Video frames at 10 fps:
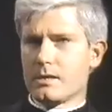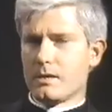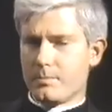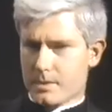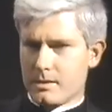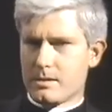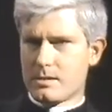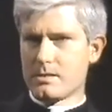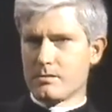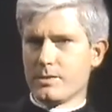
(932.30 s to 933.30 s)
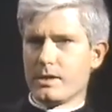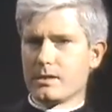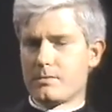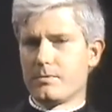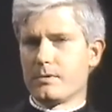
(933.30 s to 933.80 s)
that, but this is the meeting.
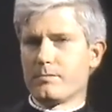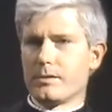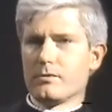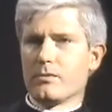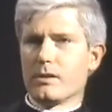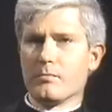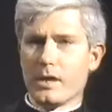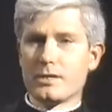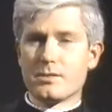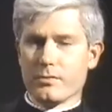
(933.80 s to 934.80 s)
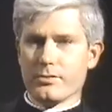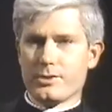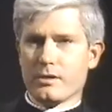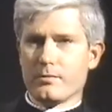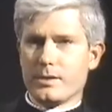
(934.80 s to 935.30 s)
Speak, okay. But the word, and my soul
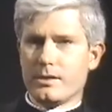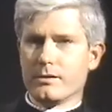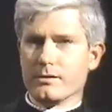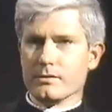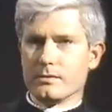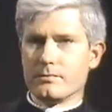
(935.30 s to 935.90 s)
shall be healed.